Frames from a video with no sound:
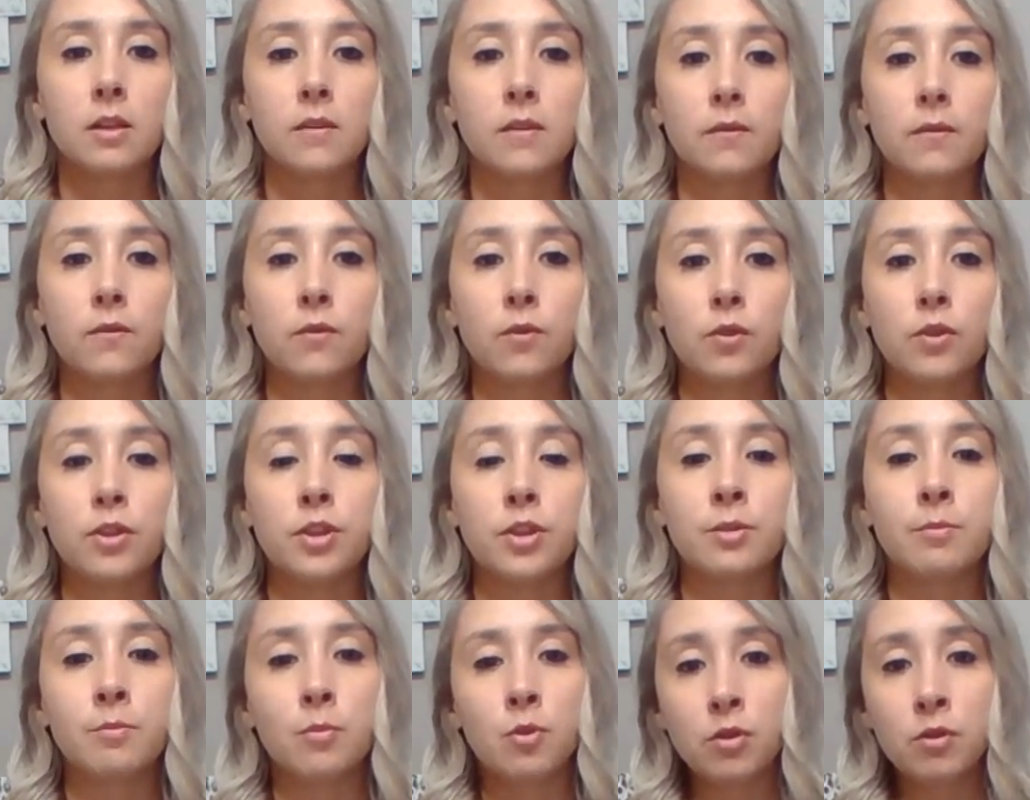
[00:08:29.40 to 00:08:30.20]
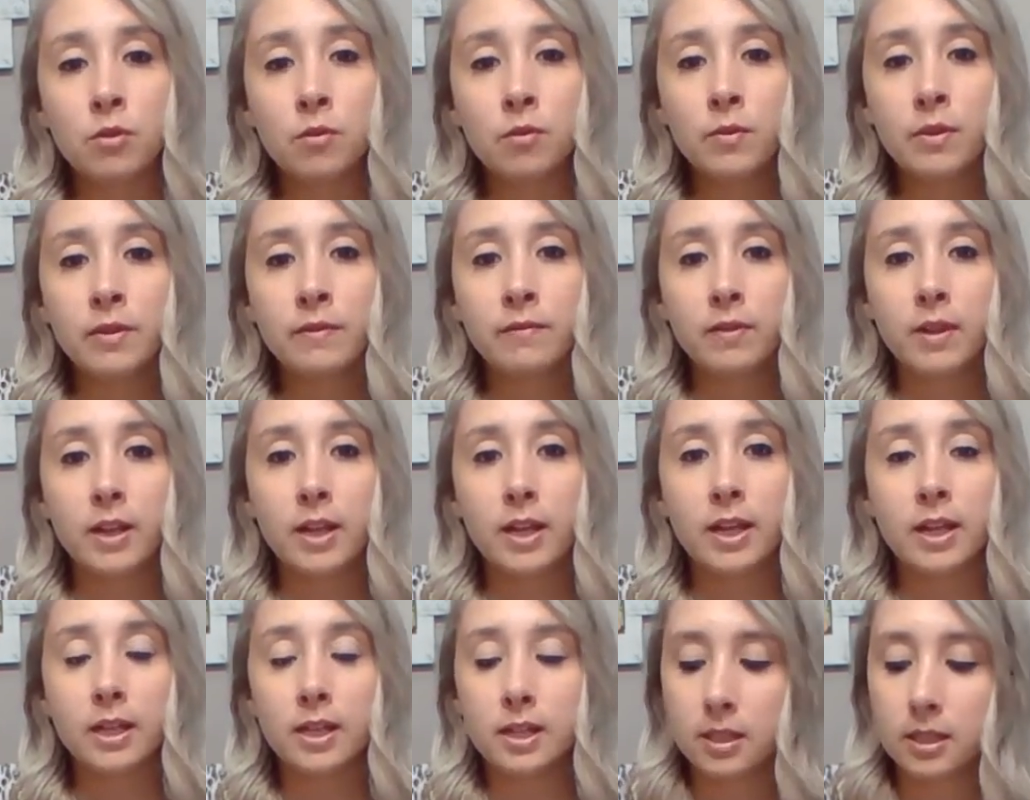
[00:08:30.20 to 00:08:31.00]
For the Moro
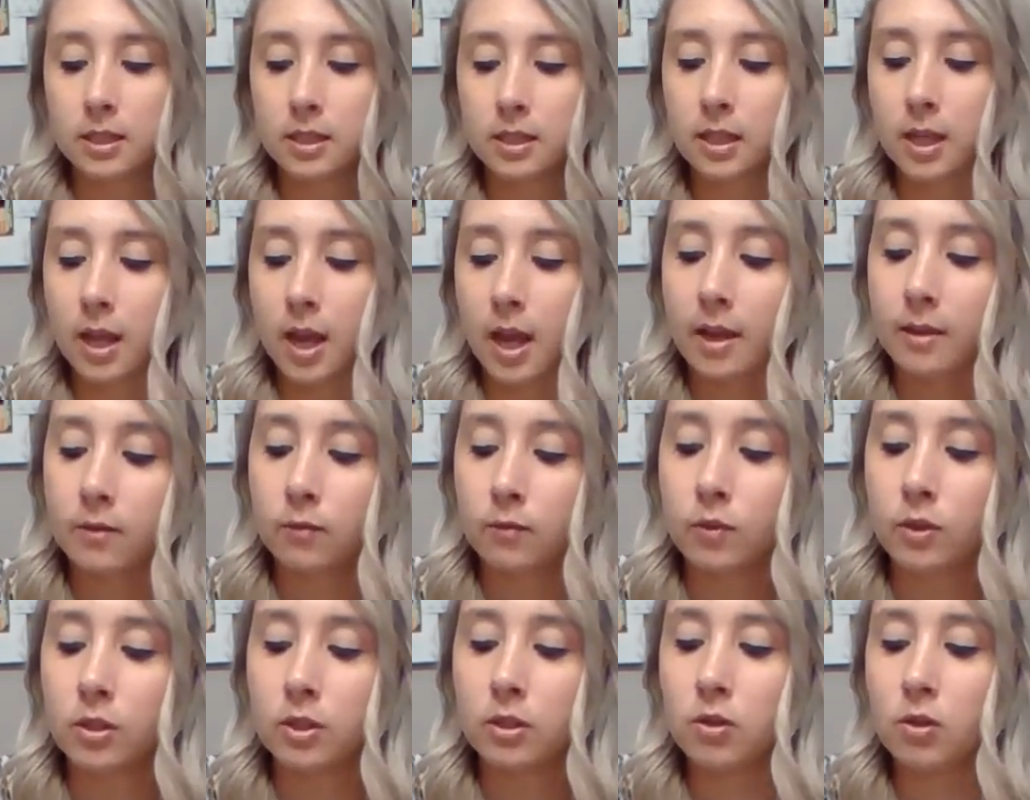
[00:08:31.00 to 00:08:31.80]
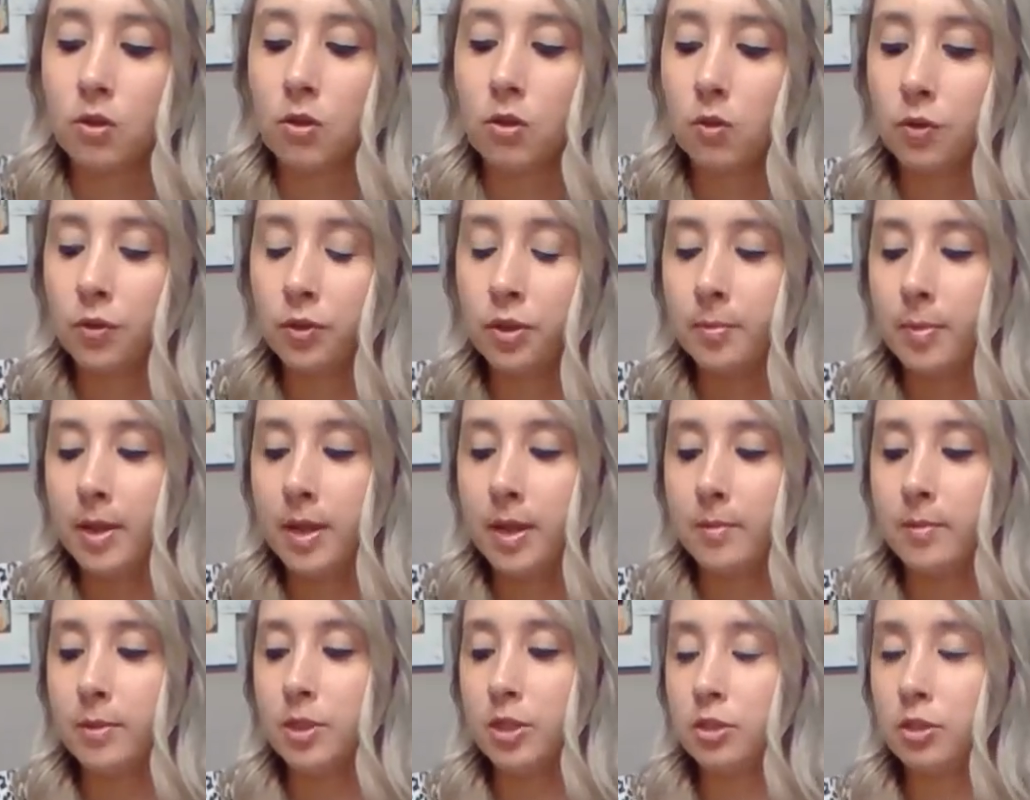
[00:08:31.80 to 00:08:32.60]
reflex, I will hold the
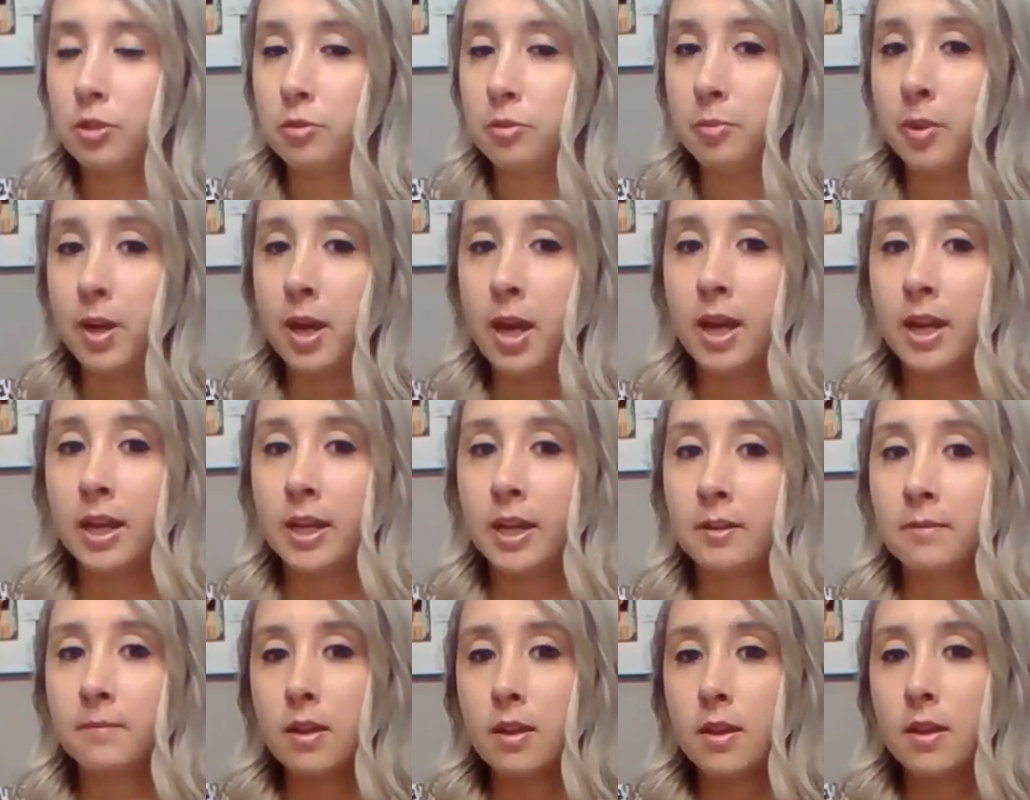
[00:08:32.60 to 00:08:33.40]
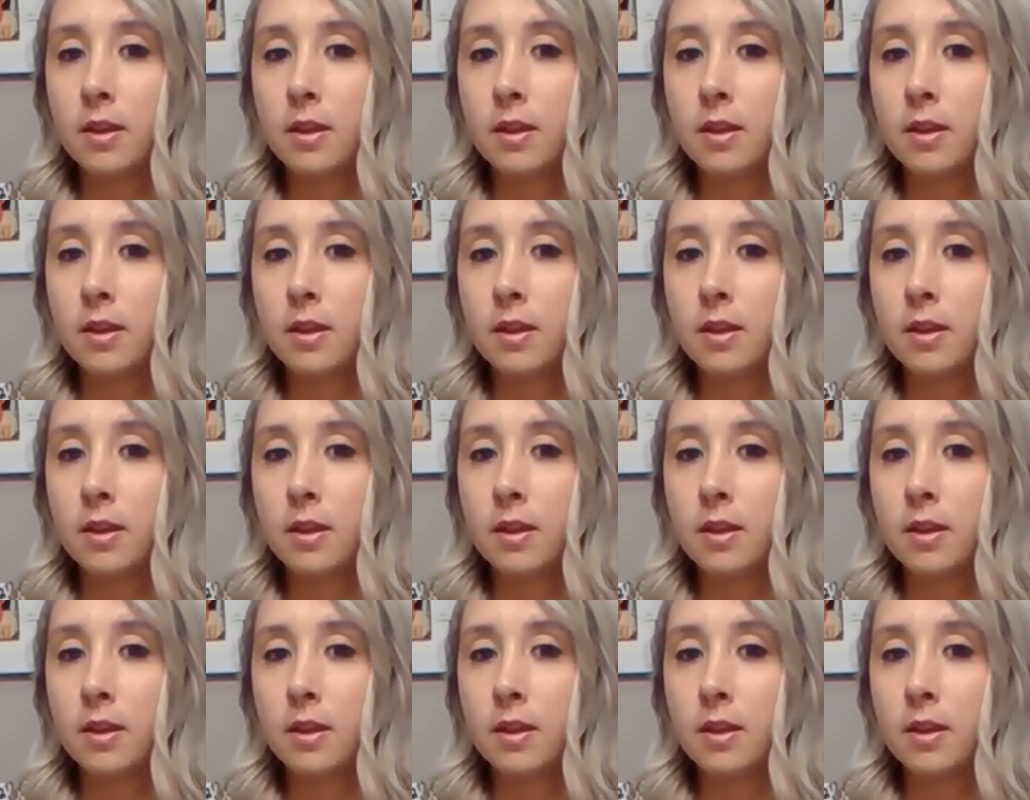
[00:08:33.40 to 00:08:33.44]
baby supine